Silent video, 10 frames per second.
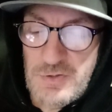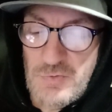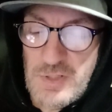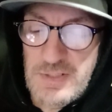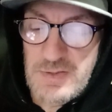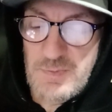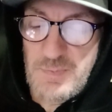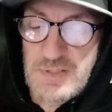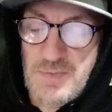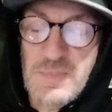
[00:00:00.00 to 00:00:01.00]
to us,
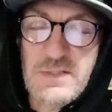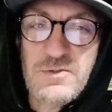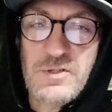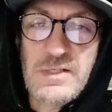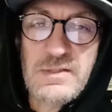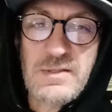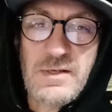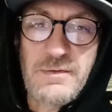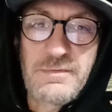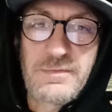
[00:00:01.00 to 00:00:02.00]
but the mystery itself.